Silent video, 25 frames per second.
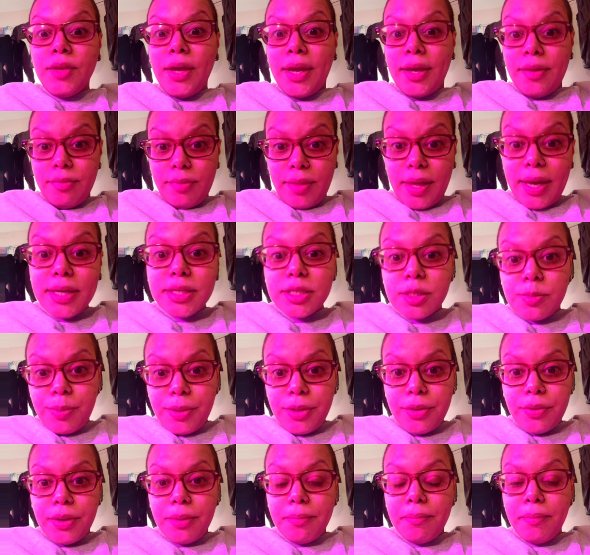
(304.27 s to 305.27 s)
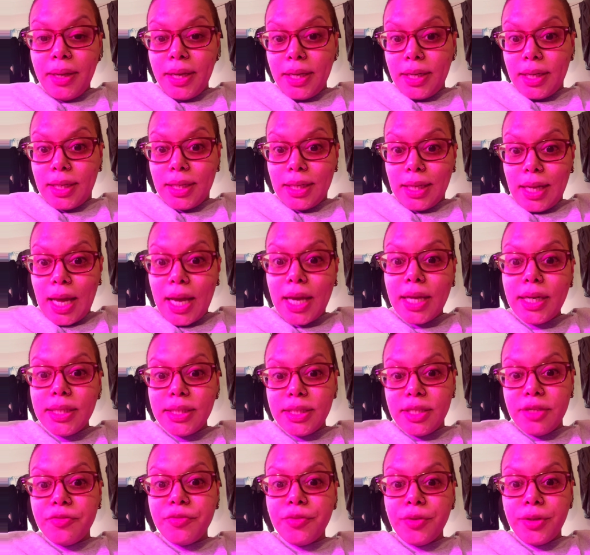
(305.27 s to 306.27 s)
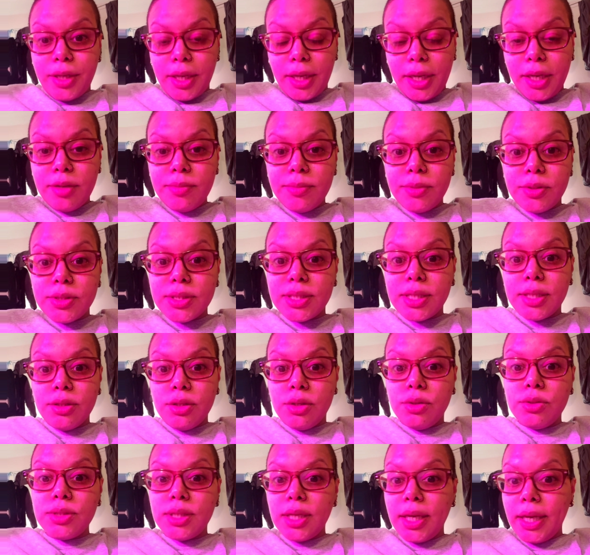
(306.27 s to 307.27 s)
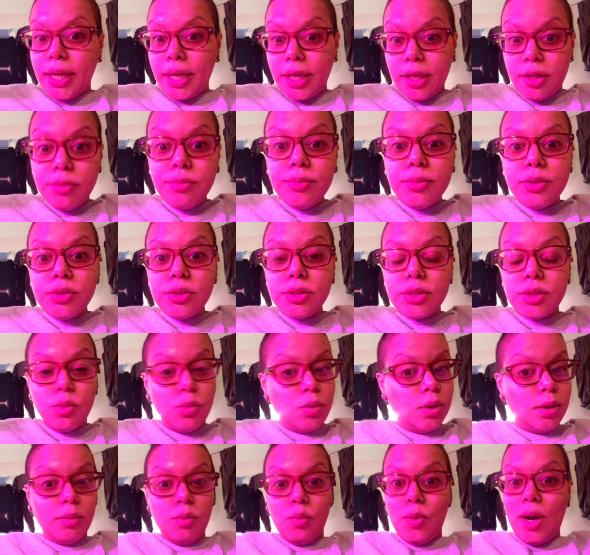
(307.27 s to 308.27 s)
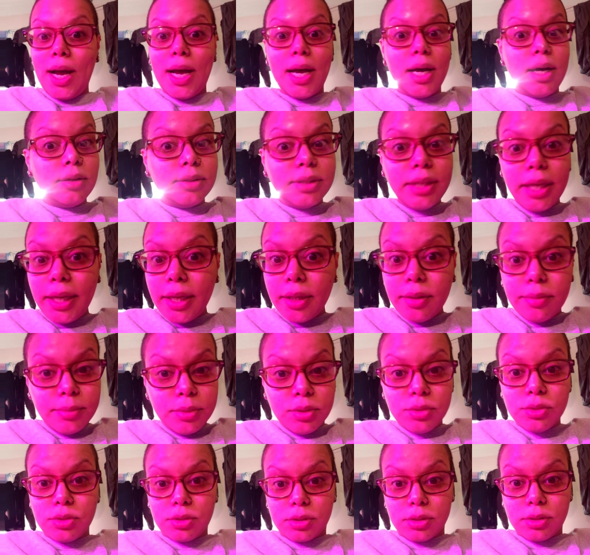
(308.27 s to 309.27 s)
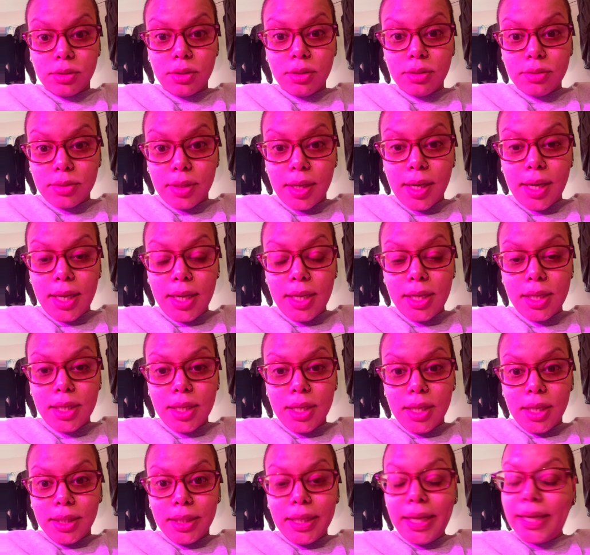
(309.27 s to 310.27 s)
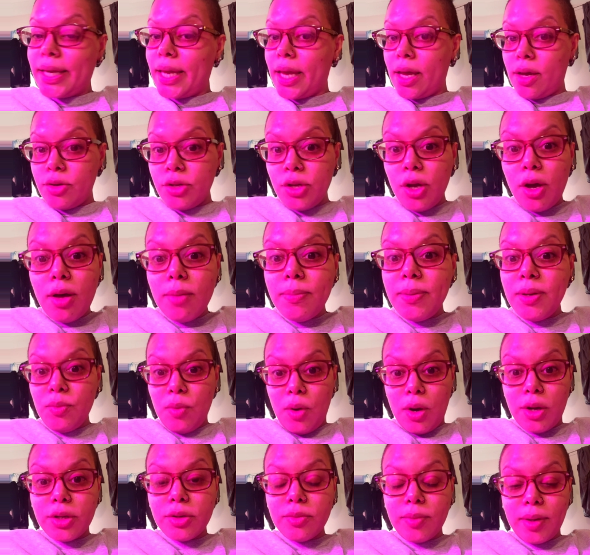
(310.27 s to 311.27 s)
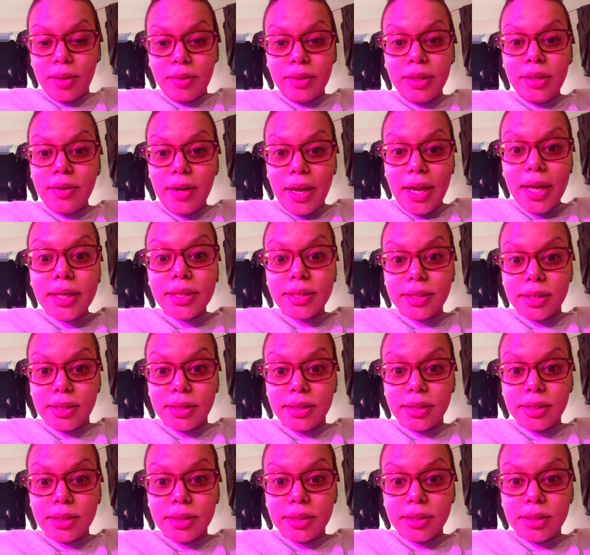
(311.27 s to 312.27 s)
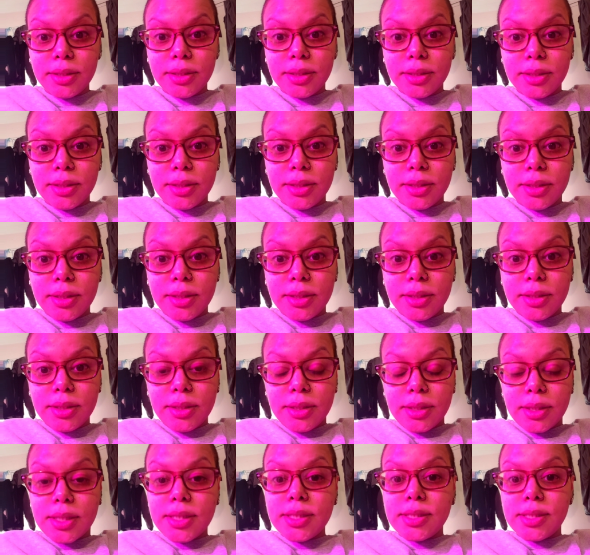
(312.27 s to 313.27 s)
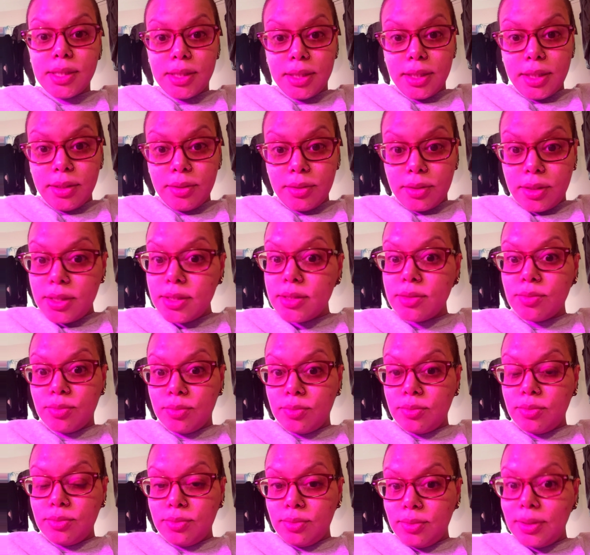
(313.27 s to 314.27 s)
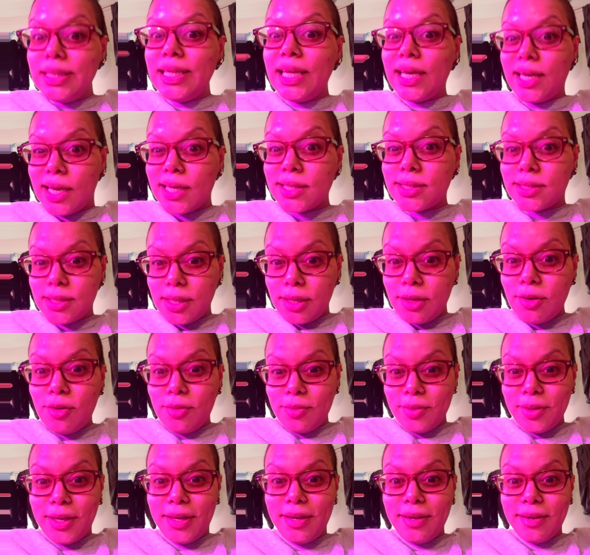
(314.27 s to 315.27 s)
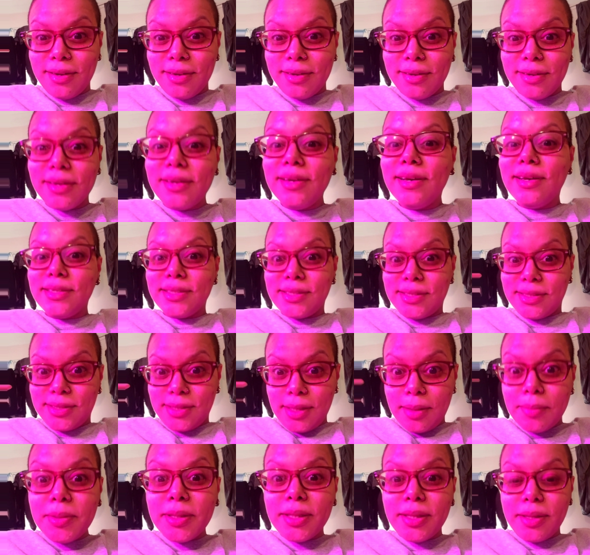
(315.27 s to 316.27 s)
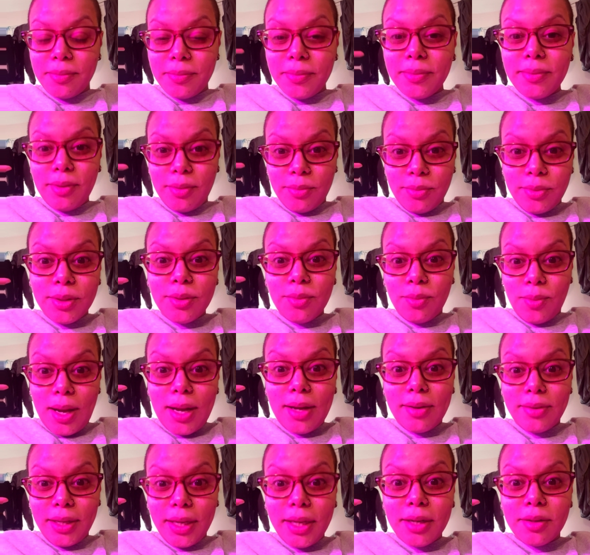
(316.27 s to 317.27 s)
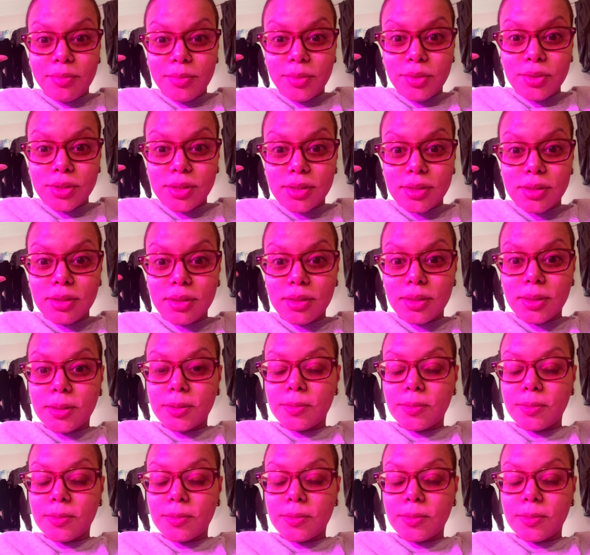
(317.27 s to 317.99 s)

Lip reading: And that spirit made a lot of different animals, and those animals were wild animals, okay? Like how y'all be walking around here acting. Because when they got sent over here, some of them were wild animals.